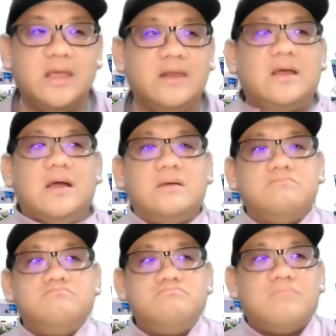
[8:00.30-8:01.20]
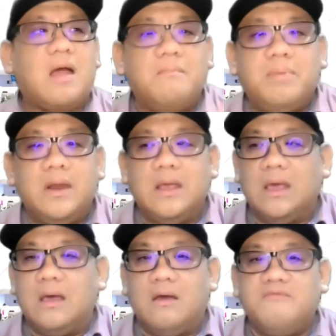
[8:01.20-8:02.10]
that are
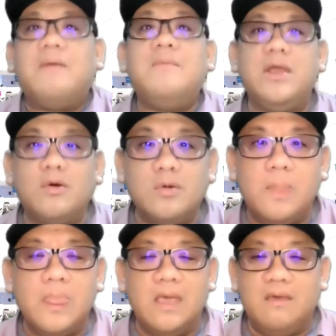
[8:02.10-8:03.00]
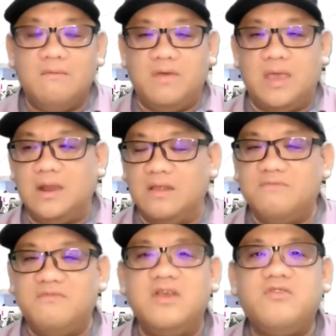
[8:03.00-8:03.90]
family owned, where it is
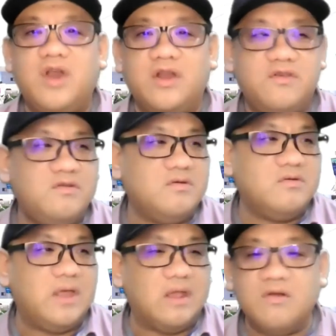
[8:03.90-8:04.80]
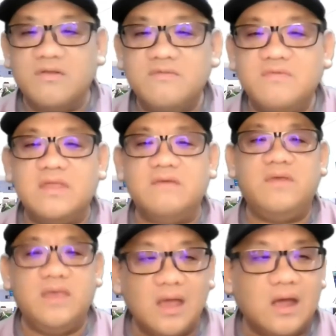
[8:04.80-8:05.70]
very traditional and conservative,
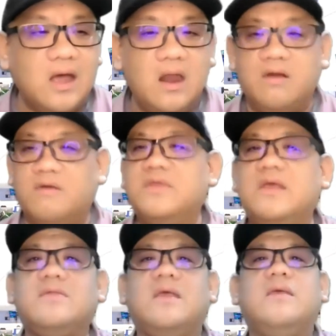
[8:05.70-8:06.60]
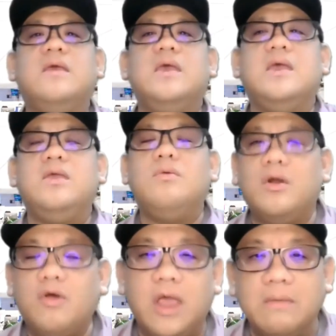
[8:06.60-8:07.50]
a lot of things that you are
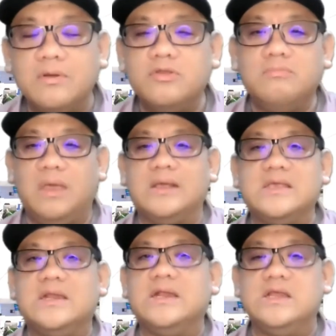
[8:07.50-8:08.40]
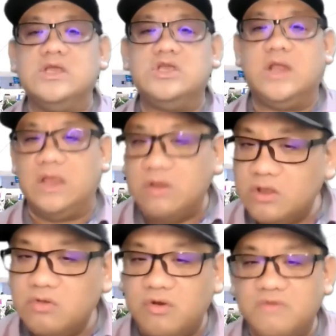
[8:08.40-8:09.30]
not able to make certain decisions, and you
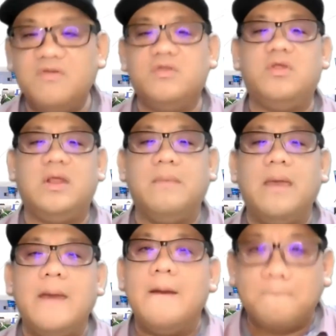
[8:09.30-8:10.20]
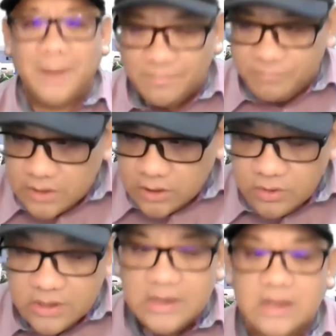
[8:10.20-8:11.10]
need to refer to them. But you
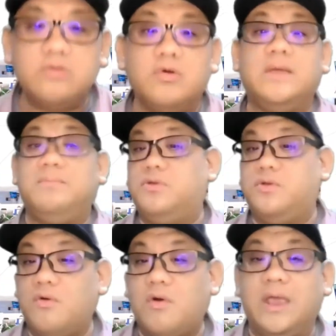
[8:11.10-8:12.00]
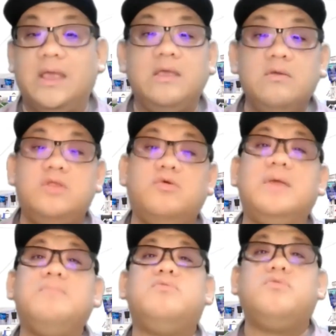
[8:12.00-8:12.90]
need to keep trying. You need to
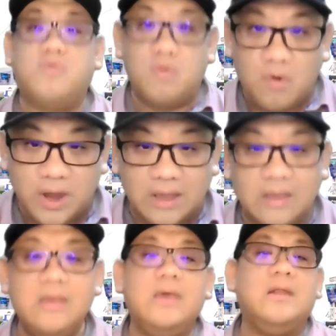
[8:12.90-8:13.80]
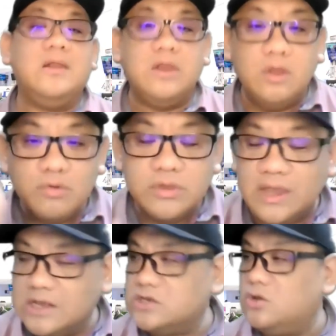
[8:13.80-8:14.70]
keep trying new
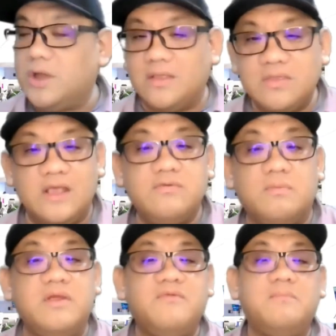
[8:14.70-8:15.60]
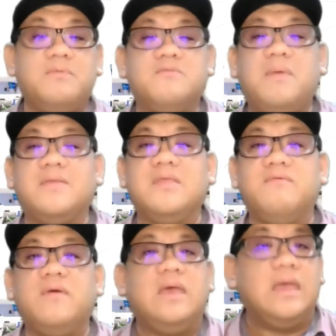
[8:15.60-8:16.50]
things, look at things from different
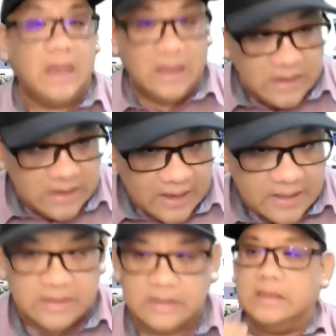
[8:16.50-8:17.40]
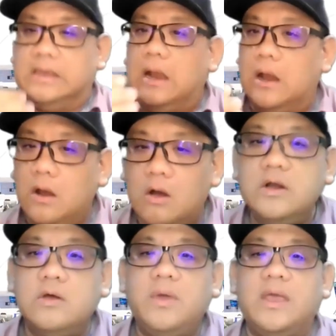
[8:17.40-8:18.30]
perspectives. And yes, along
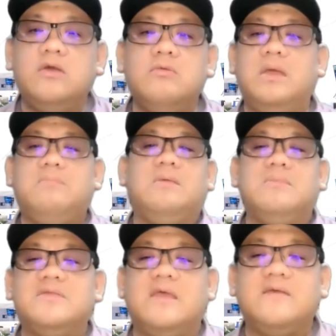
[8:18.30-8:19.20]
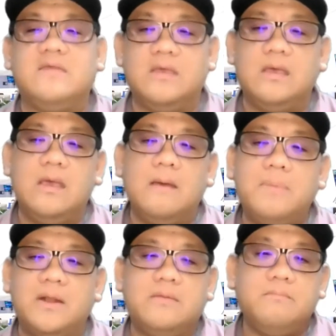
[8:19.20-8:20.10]
the way, you may make mistakes,
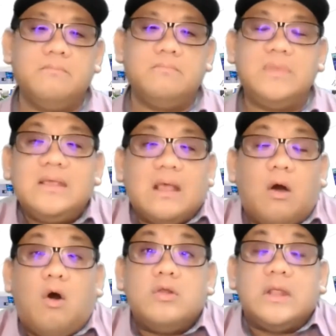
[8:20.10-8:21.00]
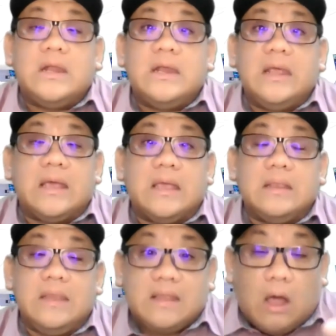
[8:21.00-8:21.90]
but these are all the
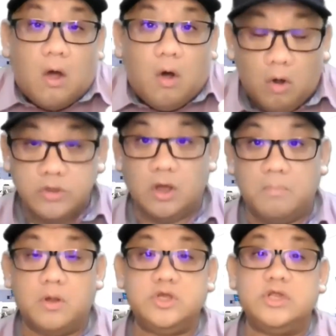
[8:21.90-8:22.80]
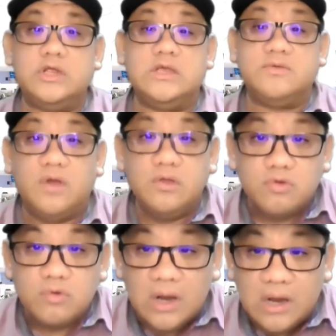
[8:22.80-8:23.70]
learning. These are all the opportunities for you
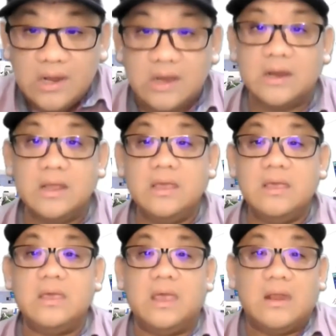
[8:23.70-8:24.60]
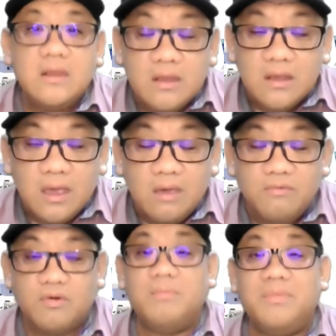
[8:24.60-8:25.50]
to learn.
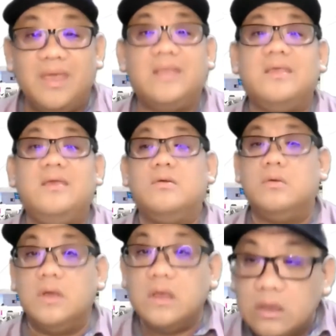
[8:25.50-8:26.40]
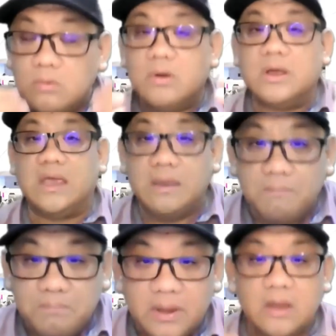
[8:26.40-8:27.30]
And from that, you will keep
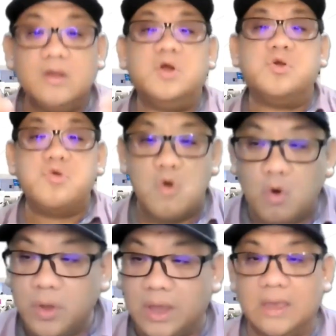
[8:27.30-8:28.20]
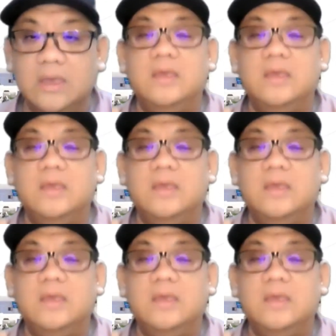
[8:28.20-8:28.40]
growing,